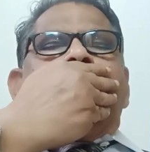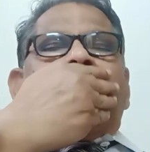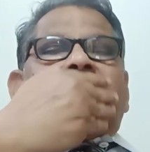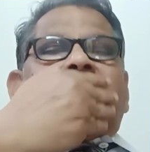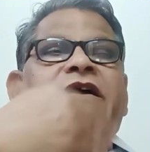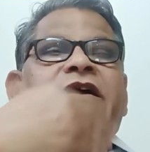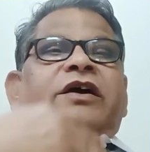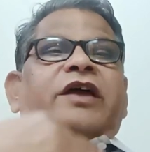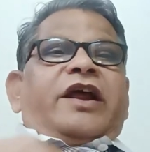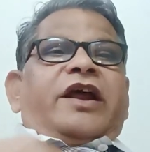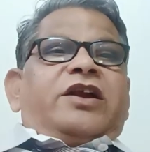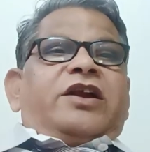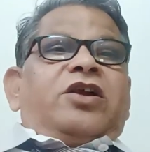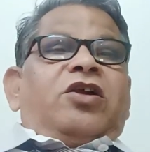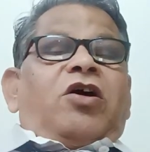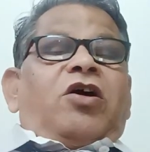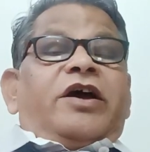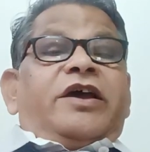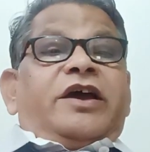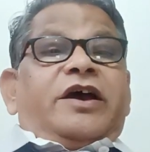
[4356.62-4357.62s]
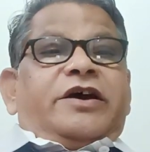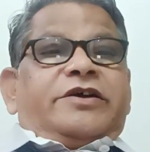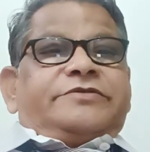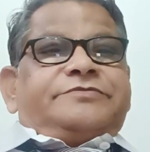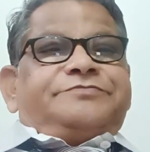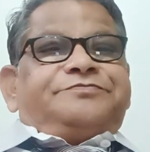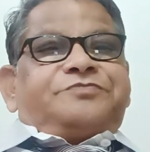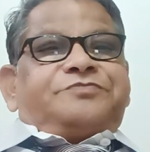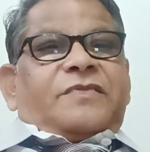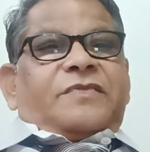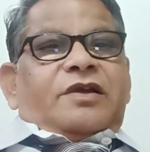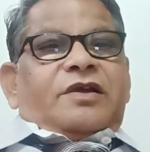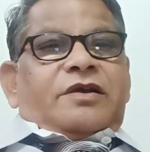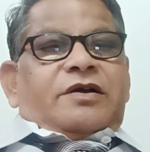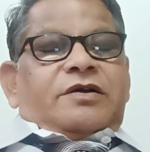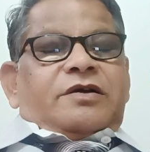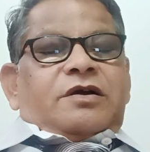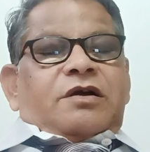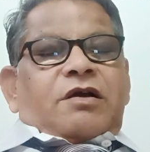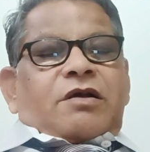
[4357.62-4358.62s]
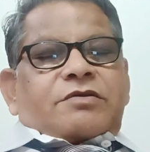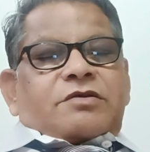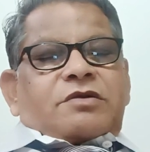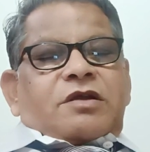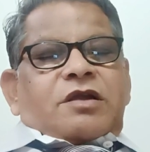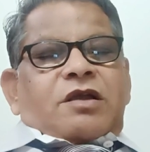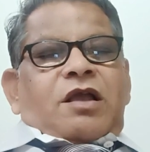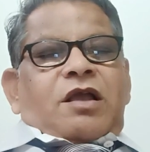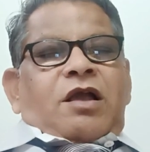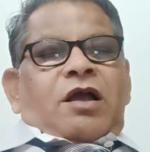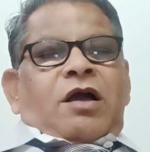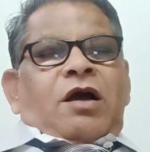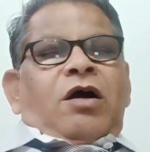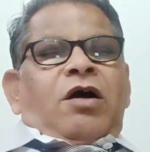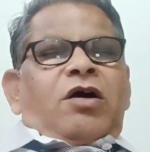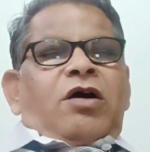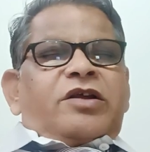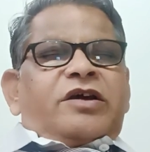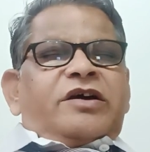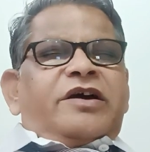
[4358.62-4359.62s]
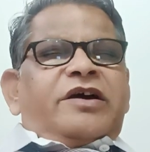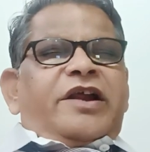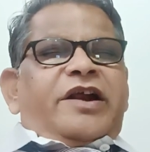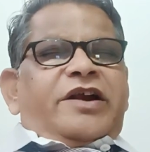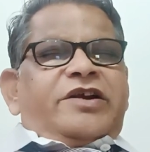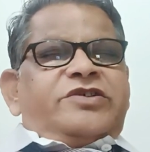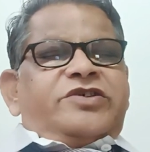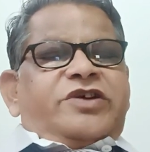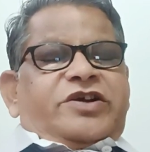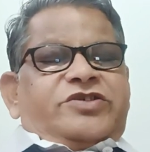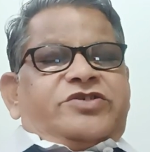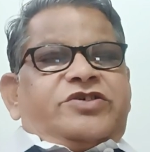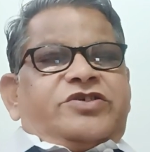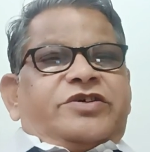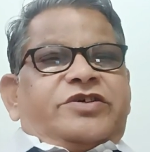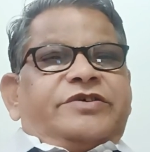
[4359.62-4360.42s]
great lawyer or great judge.